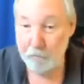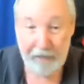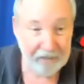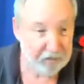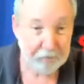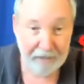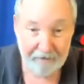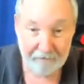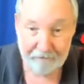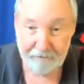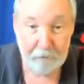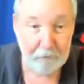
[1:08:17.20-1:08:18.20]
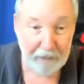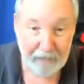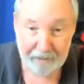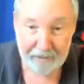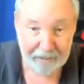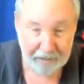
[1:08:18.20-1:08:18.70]
make some kind of
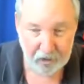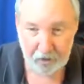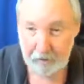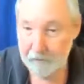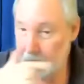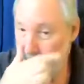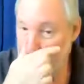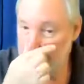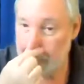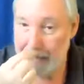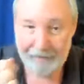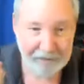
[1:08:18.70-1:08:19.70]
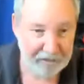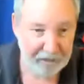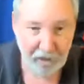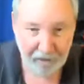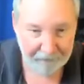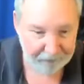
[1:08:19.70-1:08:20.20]
VPN connection back to the
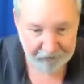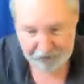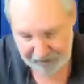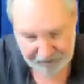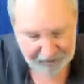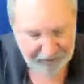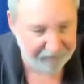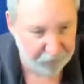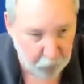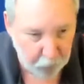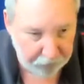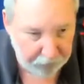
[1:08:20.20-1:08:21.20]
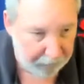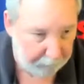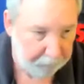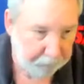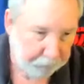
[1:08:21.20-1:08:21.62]
office. That's kind of a cool thing.